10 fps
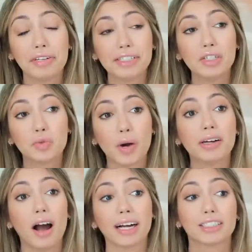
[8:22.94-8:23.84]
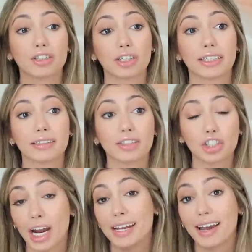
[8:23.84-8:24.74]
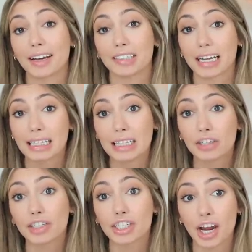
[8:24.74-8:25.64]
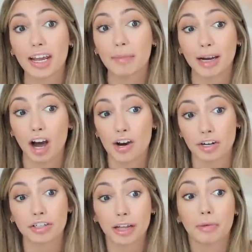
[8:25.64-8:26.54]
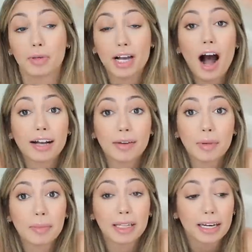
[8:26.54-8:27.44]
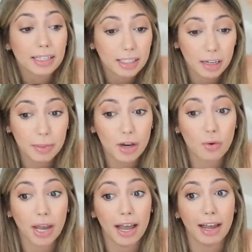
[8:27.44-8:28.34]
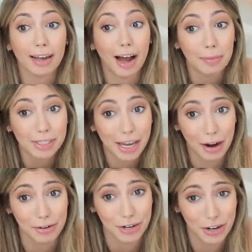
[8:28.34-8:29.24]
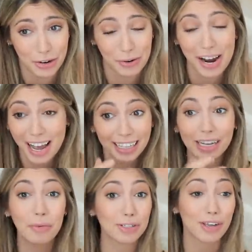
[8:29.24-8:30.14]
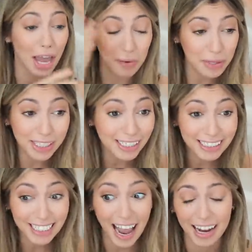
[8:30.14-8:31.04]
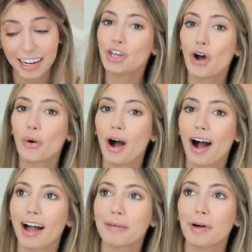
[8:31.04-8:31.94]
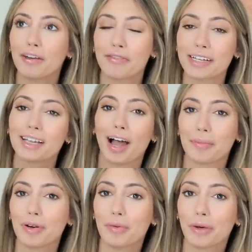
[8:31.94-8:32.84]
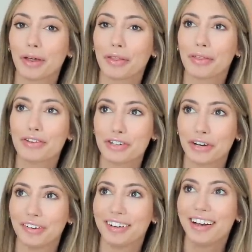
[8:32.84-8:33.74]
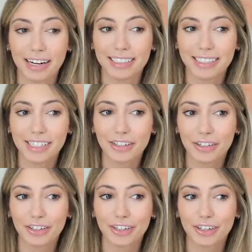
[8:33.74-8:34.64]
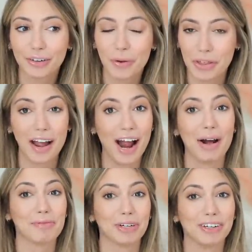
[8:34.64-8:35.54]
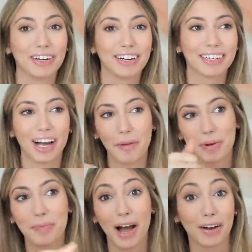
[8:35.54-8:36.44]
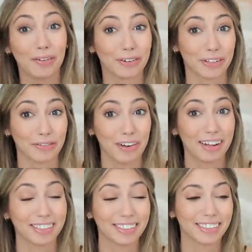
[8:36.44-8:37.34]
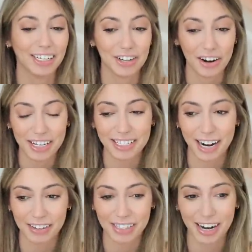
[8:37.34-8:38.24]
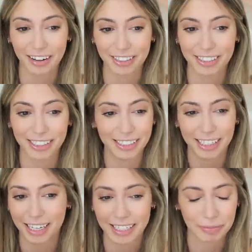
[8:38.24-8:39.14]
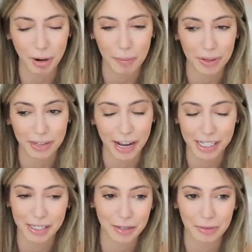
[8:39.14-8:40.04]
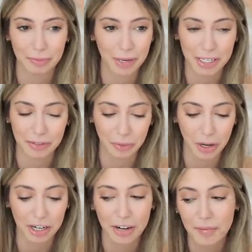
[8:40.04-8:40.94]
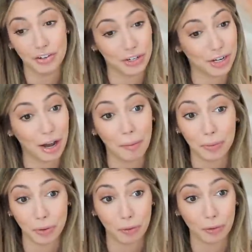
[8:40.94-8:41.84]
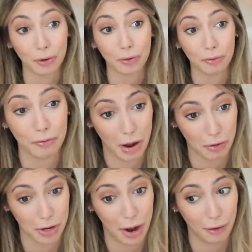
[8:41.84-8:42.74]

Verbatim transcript: This is when I started shaking, like literally shaking. My contractor like was hugging me, being like, it's gonna be okay. I'm scared too. Like it was, it was insane. So I'm on FaceTime with Jill and I see her with a hammer coming back over to the fence. And Johnny's downstairs. He's, I guess, prepping the next piece of wood. And she comes over very